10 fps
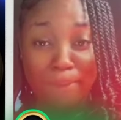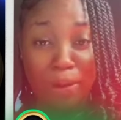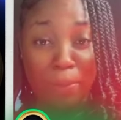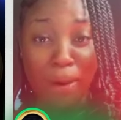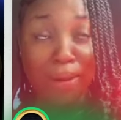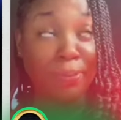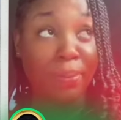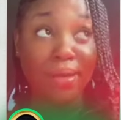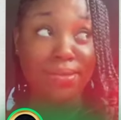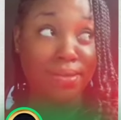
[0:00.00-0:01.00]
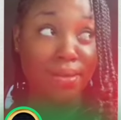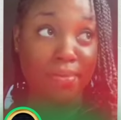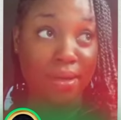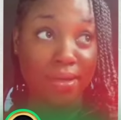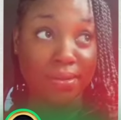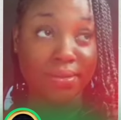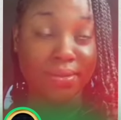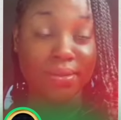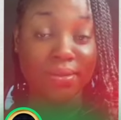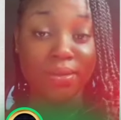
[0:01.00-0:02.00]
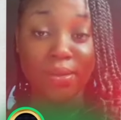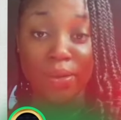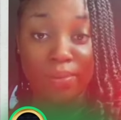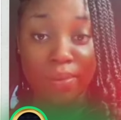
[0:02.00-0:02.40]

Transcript: married Pastor Man. I'm married